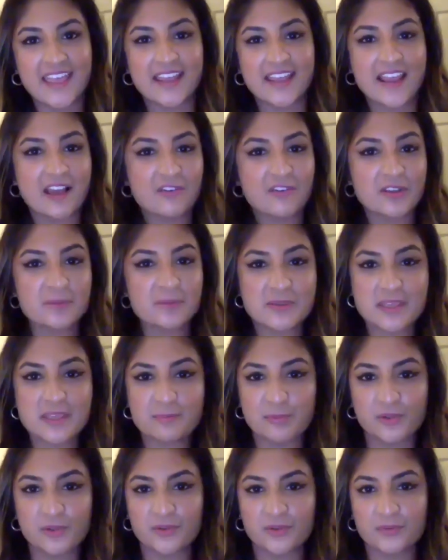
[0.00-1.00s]
and how can
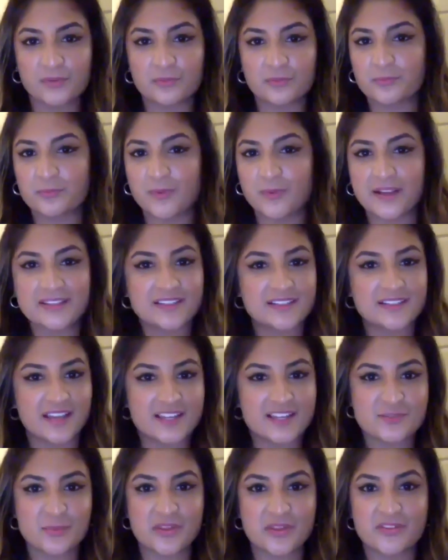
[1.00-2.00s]
people
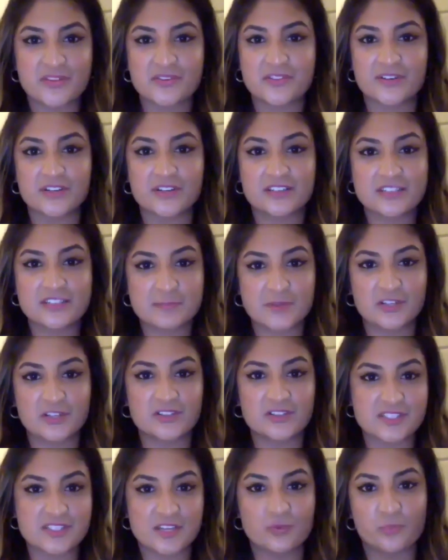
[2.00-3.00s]
recognize whether they're
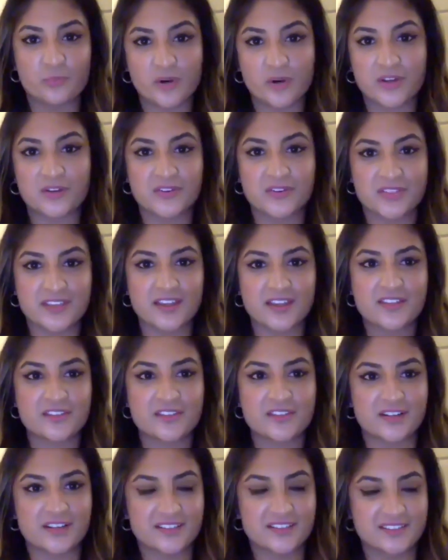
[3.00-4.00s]
experiencing one or the
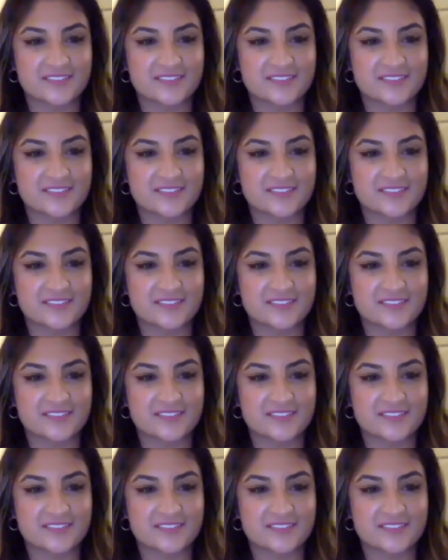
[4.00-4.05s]
other?